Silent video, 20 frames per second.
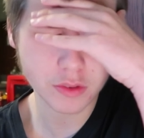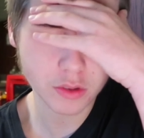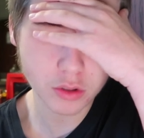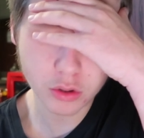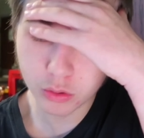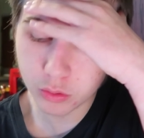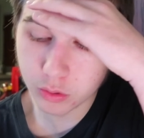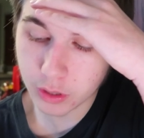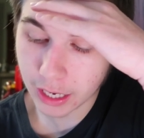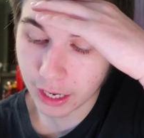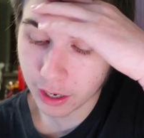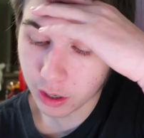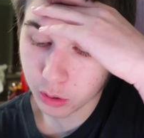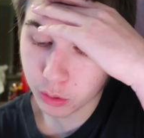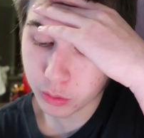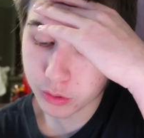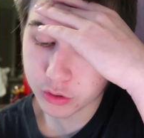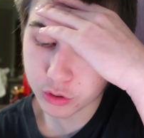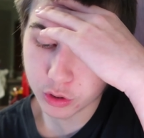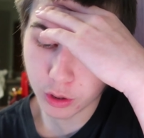dude,
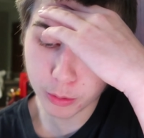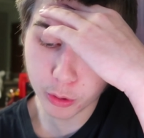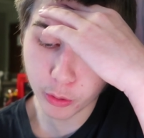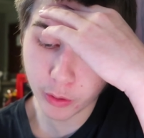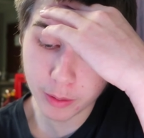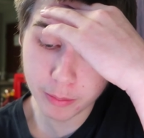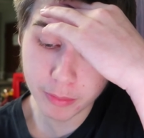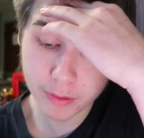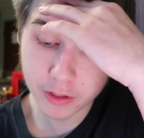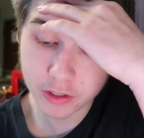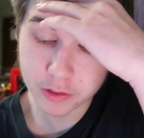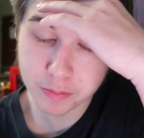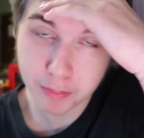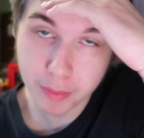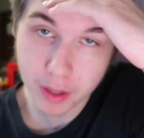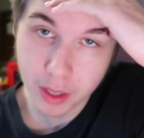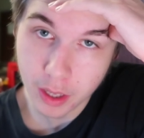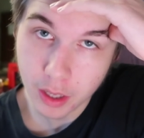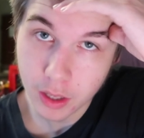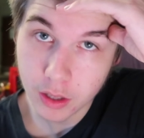how is Tropical Rain this?
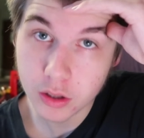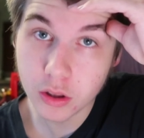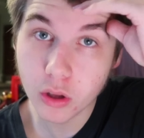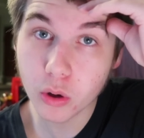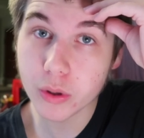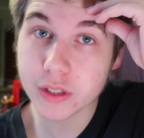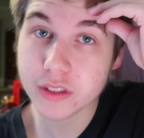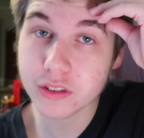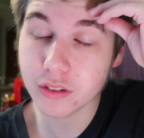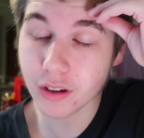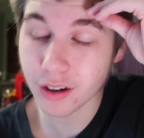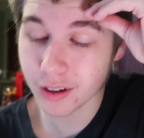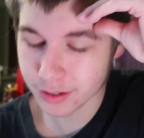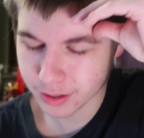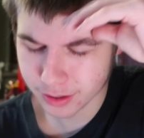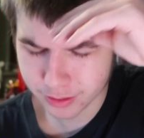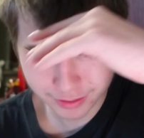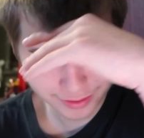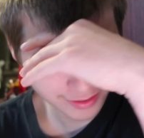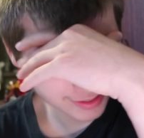No, it's not.
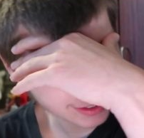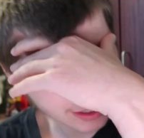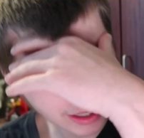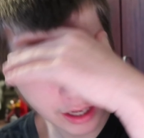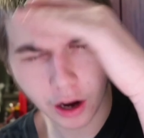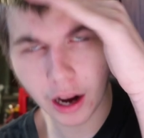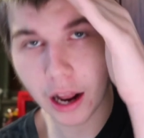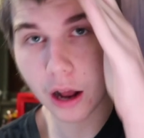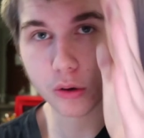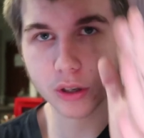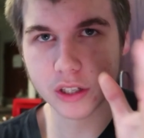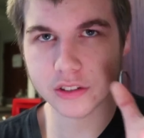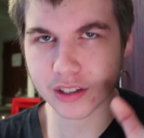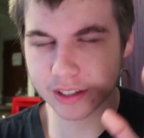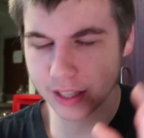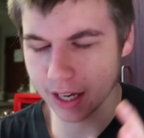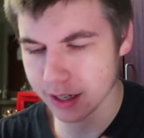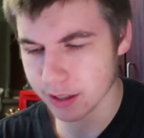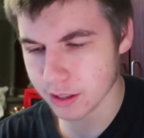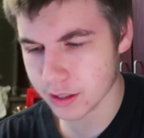I'll get to
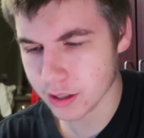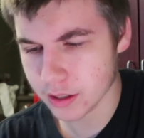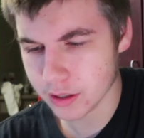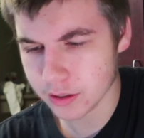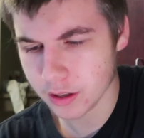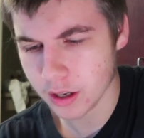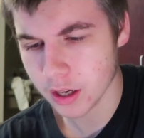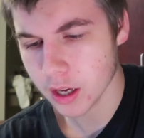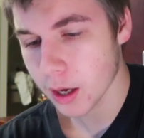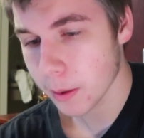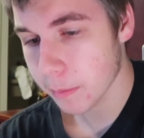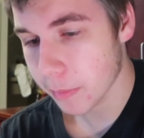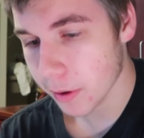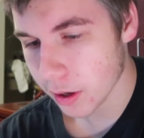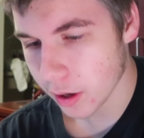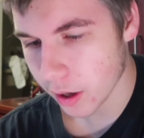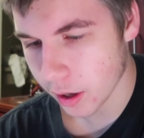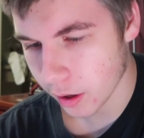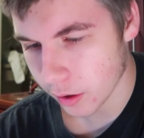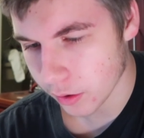that in the end. But,
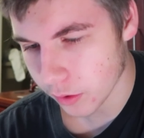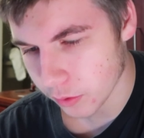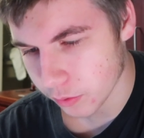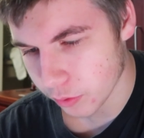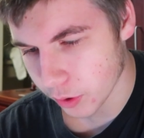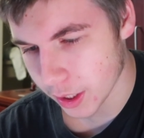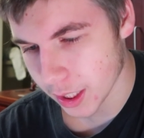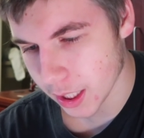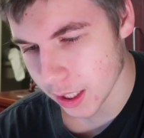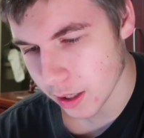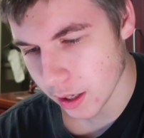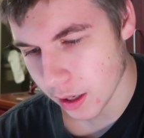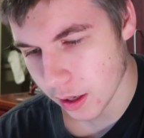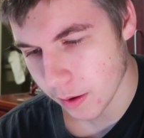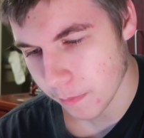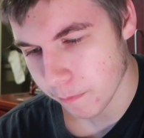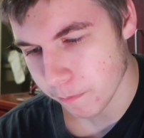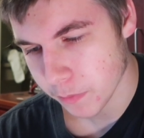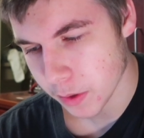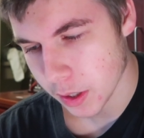freaking,
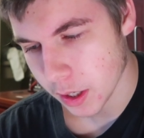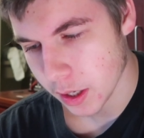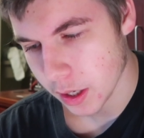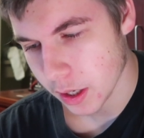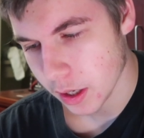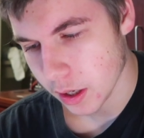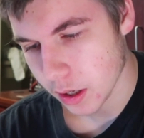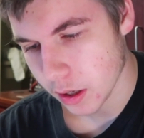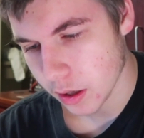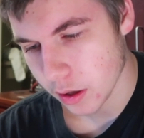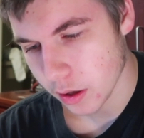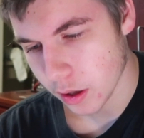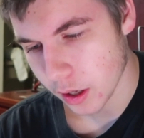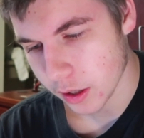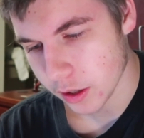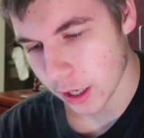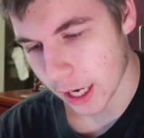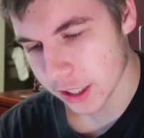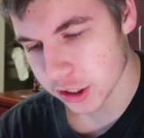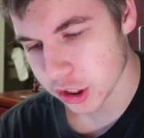
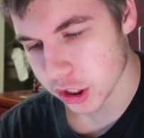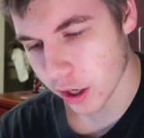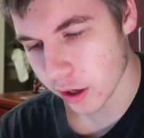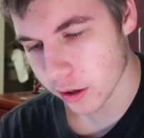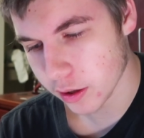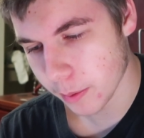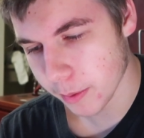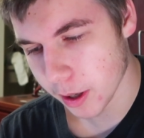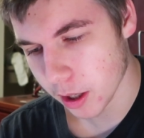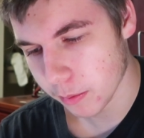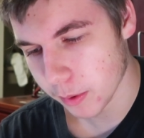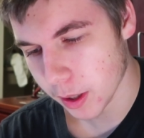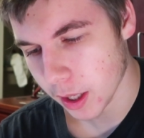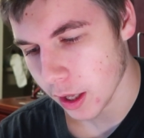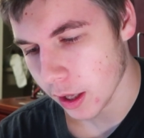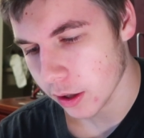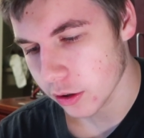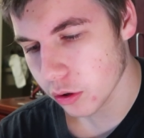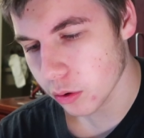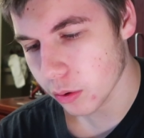has Cherry Limeade in...
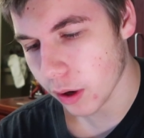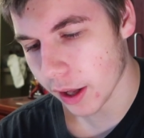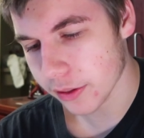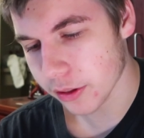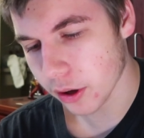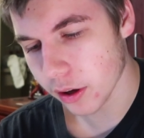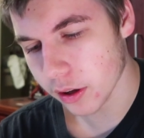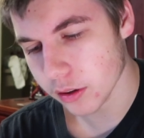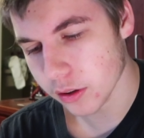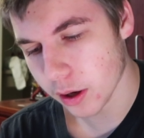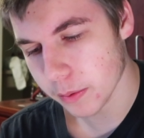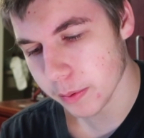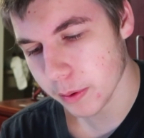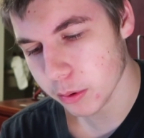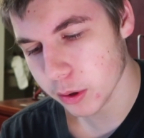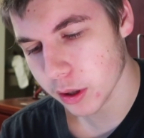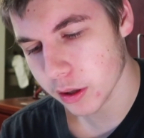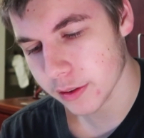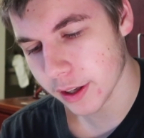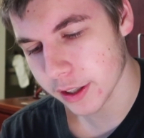Dude, I thought a lot of
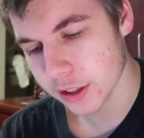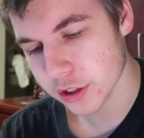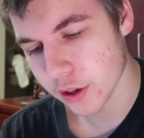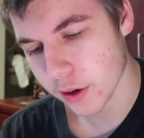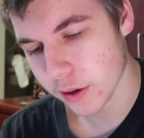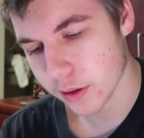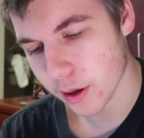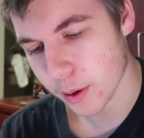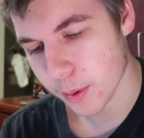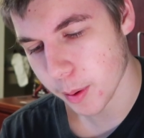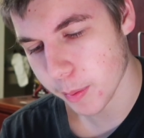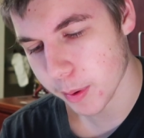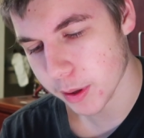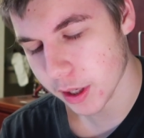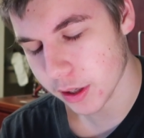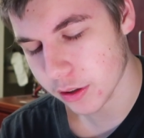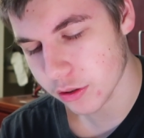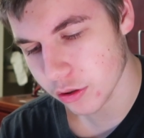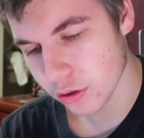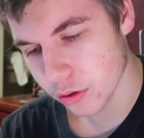people didn't like Cherry Limeade, but
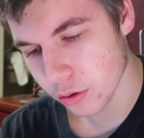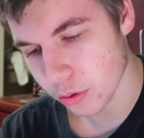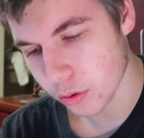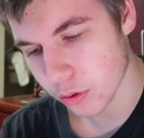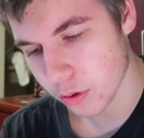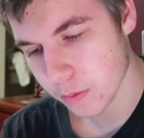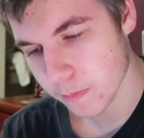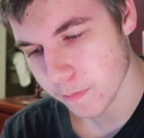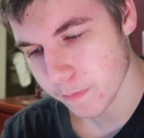they do.